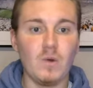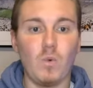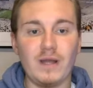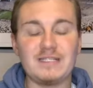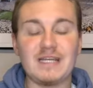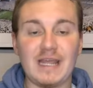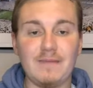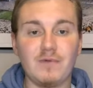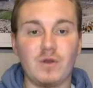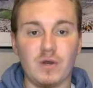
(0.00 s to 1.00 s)
what
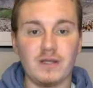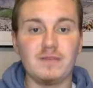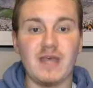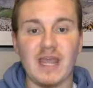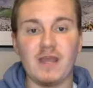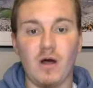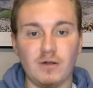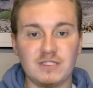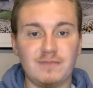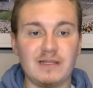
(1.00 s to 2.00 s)
team could they
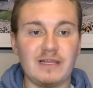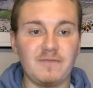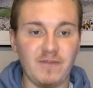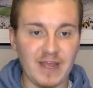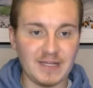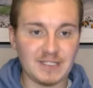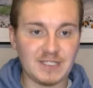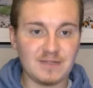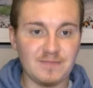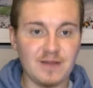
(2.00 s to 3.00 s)
ultimately
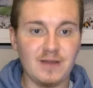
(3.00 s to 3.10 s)
face?